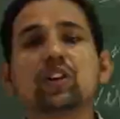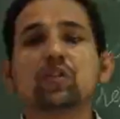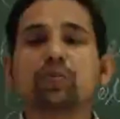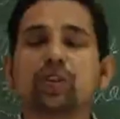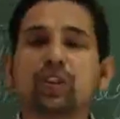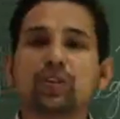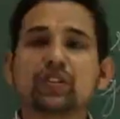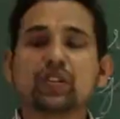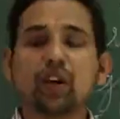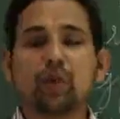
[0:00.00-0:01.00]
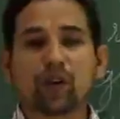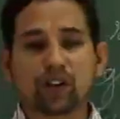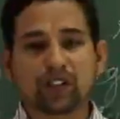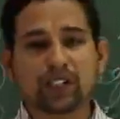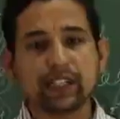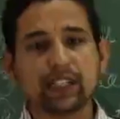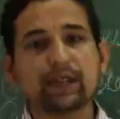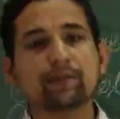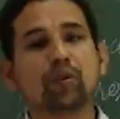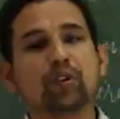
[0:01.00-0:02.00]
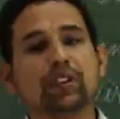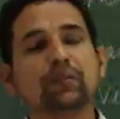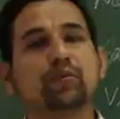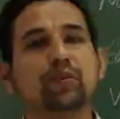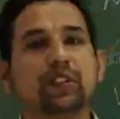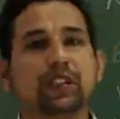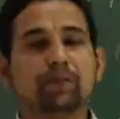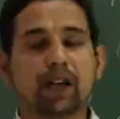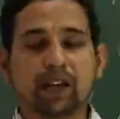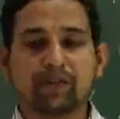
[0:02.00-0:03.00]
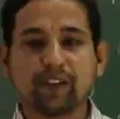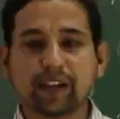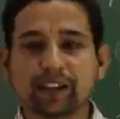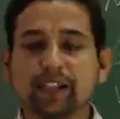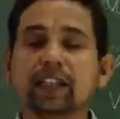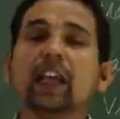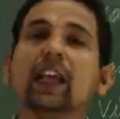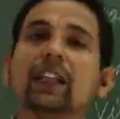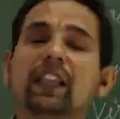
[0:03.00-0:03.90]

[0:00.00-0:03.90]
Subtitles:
to produce commercially important protein by affecting